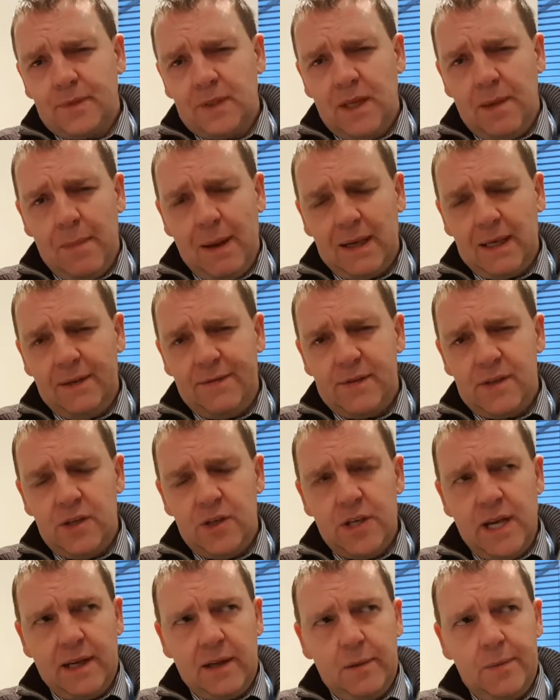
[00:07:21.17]
the
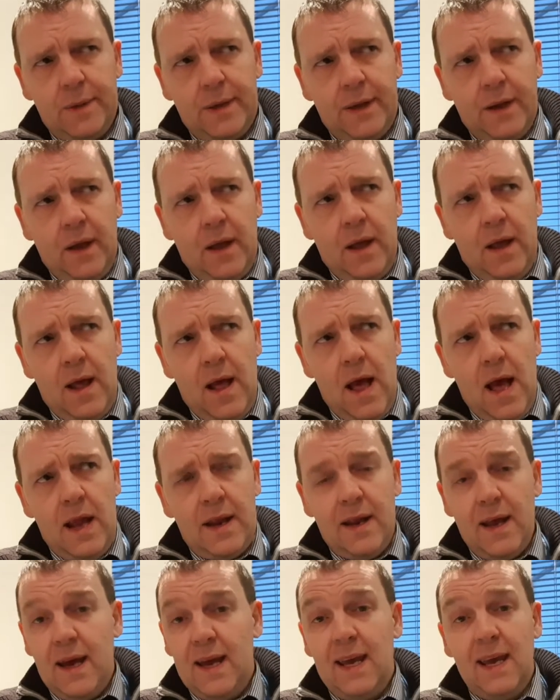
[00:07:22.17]
magnificent gentleman,
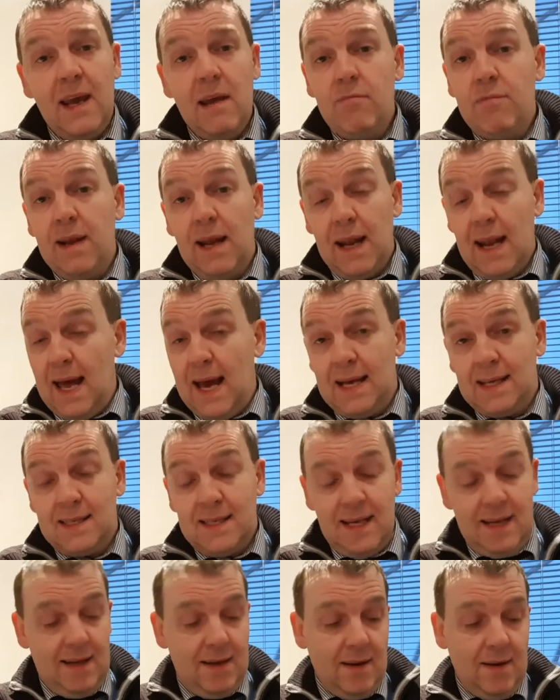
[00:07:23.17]
and he really likes
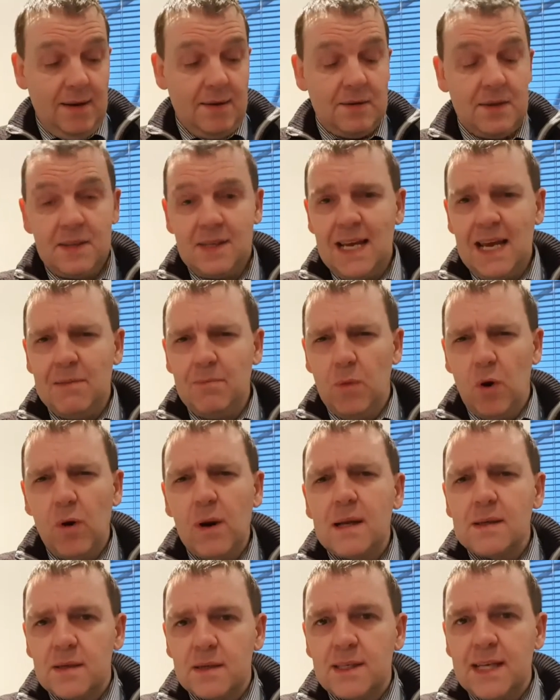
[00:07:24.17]
it. It's the same, more or
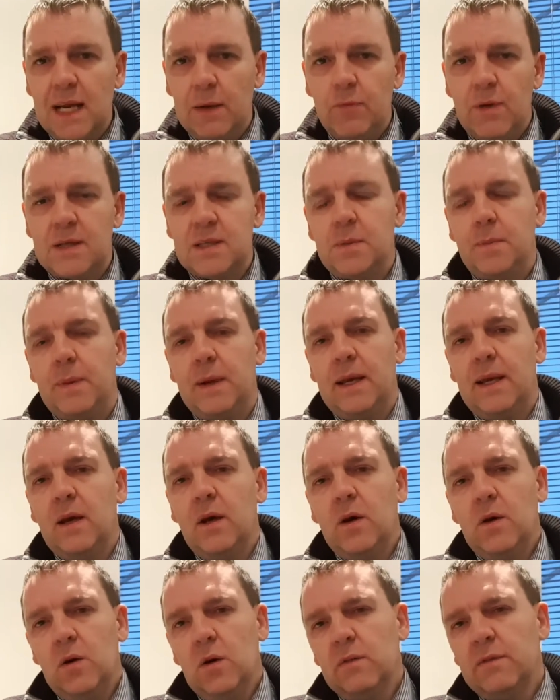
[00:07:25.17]
less the same recipe,
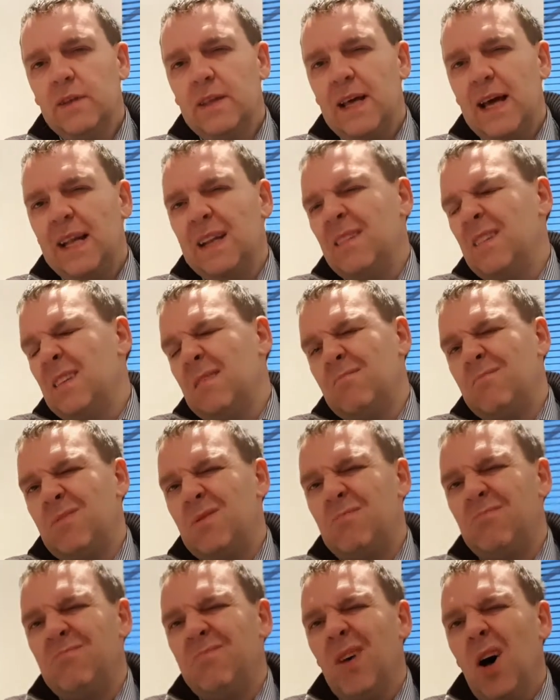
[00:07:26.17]
other than the
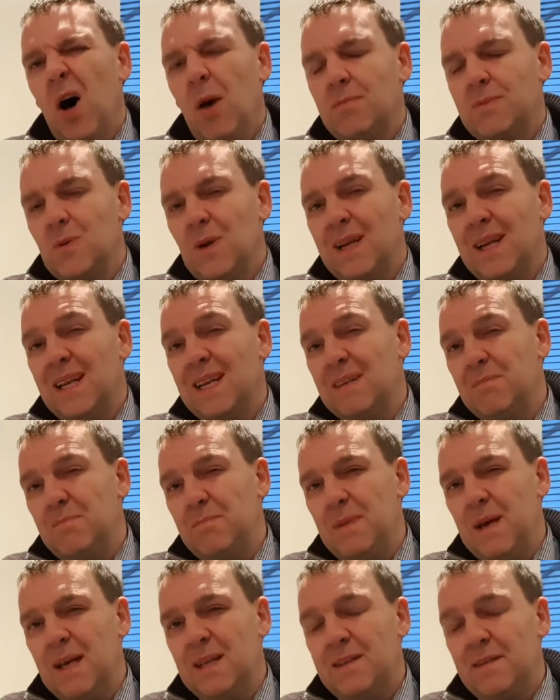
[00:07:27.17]
hops went in a
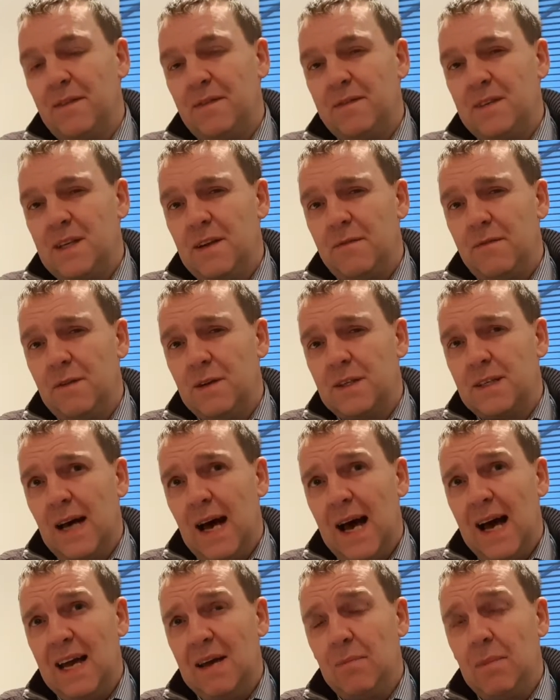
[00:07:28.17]
bit of different
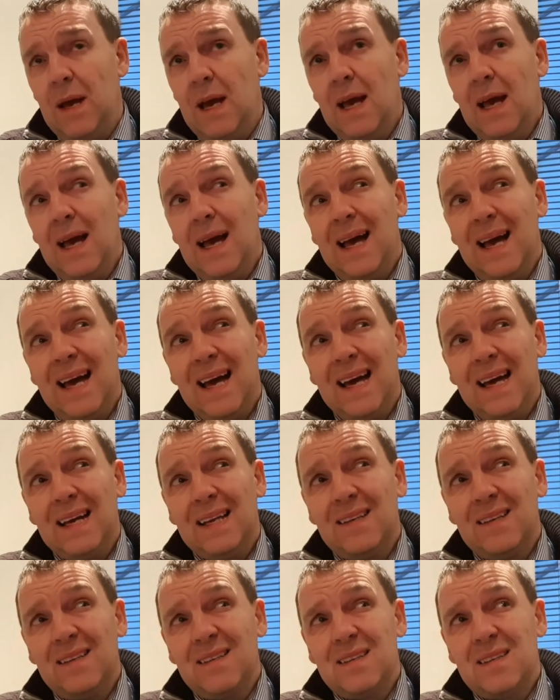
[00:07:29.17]
time,
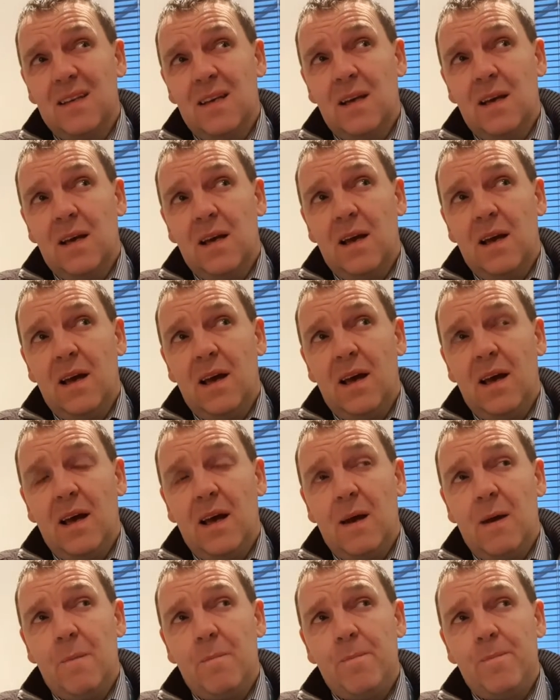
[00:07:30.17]
and
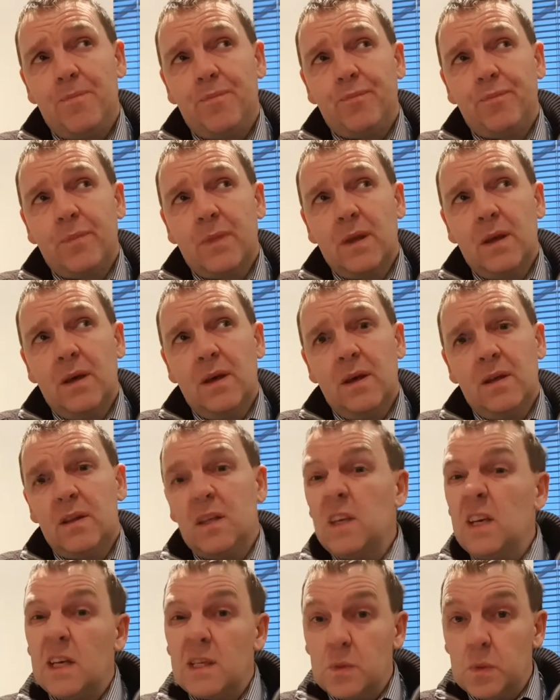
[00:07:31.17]
the
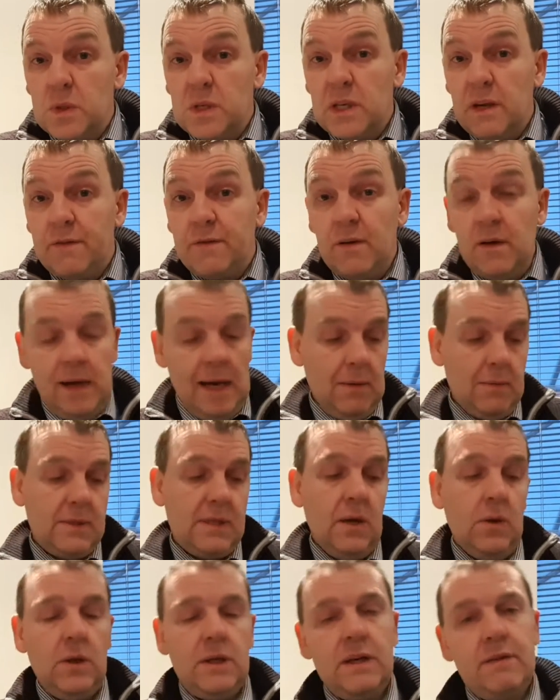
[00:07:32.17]
yeast was different. That was
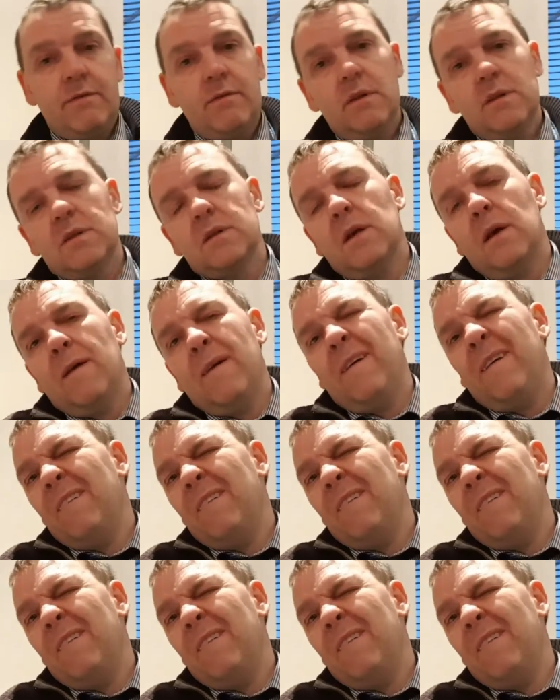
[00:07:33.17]
the only difference.